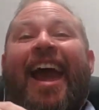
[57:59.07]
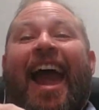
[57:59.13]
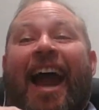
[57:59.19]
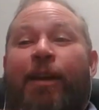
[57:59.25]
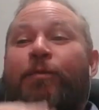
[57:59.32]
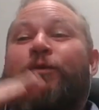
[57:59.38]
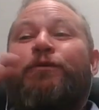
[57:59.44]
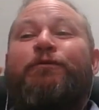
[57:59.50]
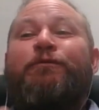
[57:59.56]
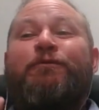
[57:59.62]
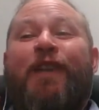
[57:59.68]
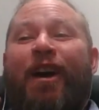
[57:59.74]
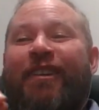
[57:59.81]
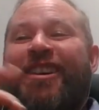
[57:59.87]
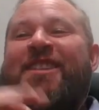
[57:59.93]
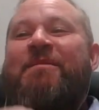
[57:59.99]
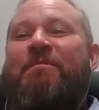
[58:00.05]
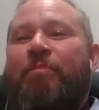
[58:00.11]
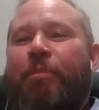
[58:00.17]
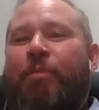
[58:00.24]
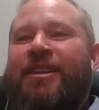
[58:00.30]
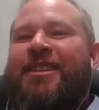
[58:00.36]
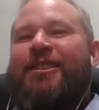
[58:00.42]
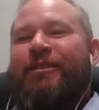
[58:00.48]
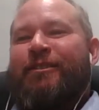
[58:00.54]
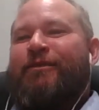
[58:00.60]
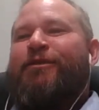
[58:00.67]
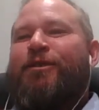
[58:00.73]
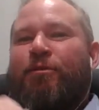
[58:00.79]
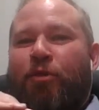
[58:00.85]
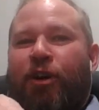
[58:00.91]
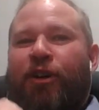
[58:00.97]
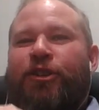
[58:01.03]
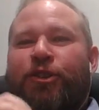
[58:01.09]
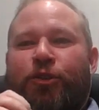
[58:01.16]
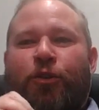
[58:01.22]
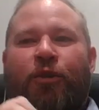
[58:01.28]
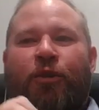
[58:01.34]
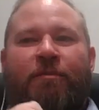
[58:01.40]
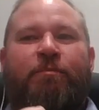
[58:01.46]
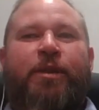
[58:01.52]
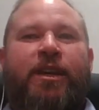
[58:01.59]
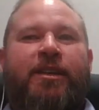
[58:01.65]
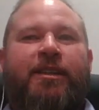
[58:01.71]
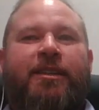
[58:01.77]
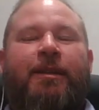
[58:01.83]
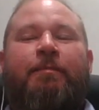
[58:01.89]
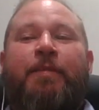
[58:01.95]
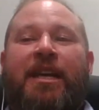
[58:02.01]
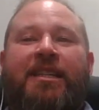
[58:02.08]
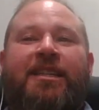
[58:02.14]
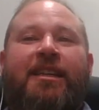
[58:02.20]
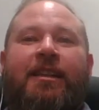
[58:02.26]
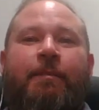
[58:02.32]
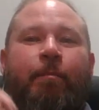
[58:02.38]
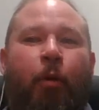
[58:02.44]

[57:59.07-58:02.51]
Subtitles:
And it was very impressive to watch Jordan Peterson basically